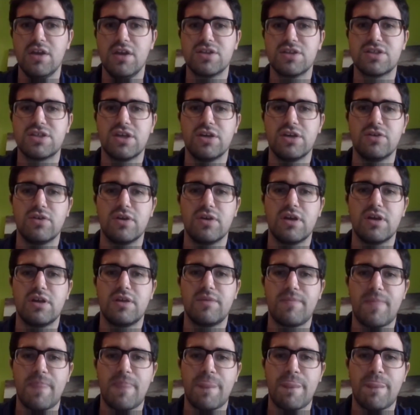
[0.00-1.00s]
So
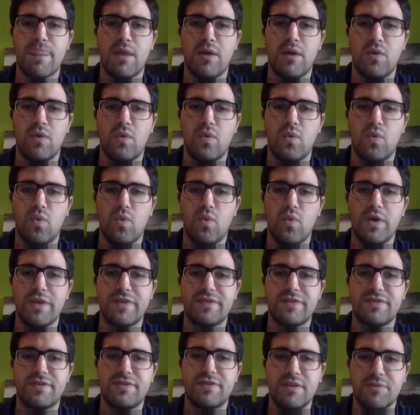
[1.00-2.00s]

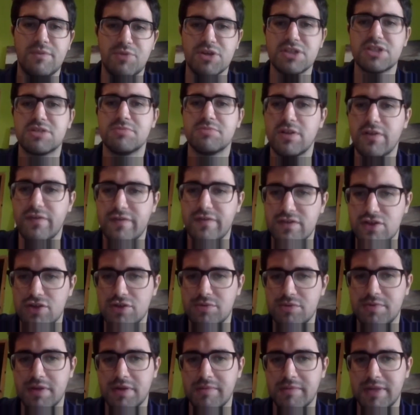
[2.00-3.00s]
with the principle of
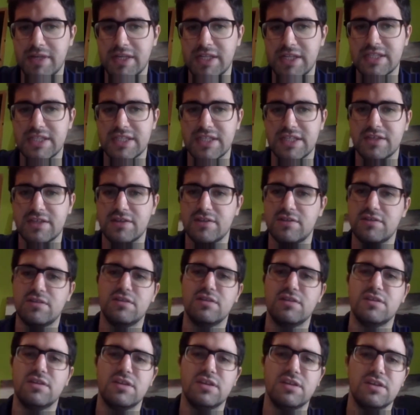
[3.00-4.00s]
interoperability,
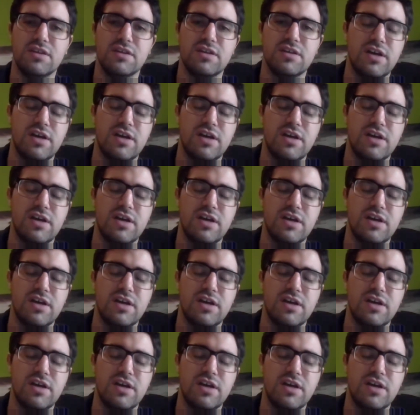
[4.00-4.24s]
the